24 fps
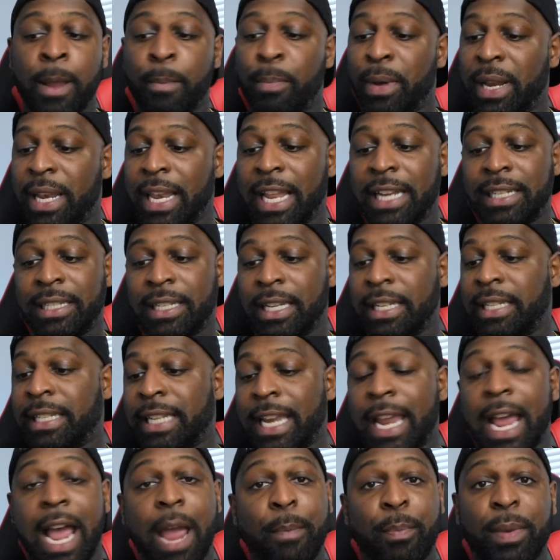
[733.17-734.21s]
But let's just
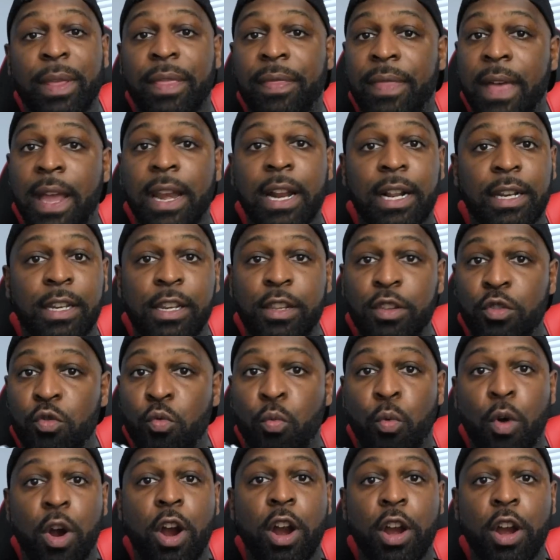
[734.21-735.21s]
say hypothetically you